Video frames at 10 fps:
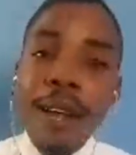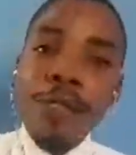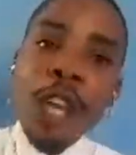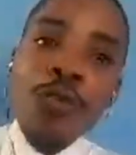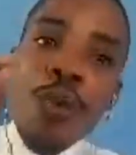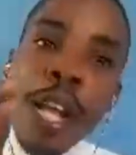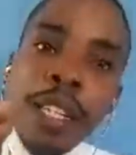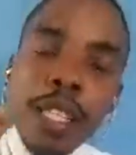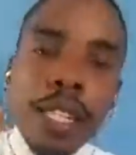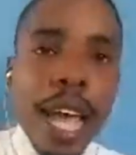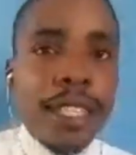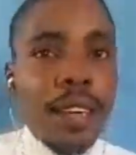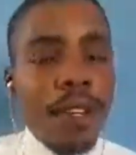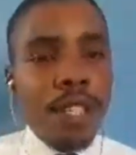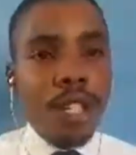the riches he has
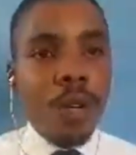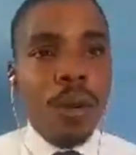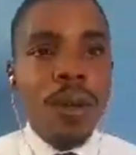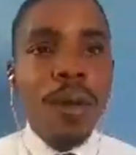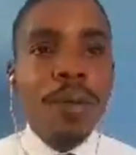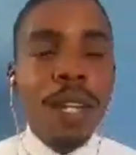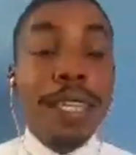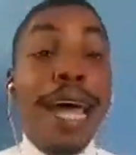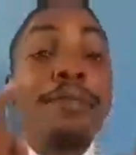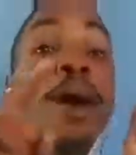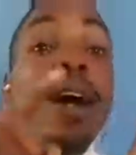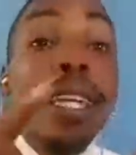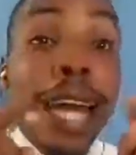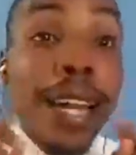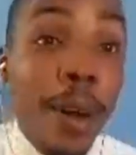given to you that
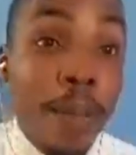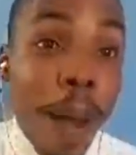money cannot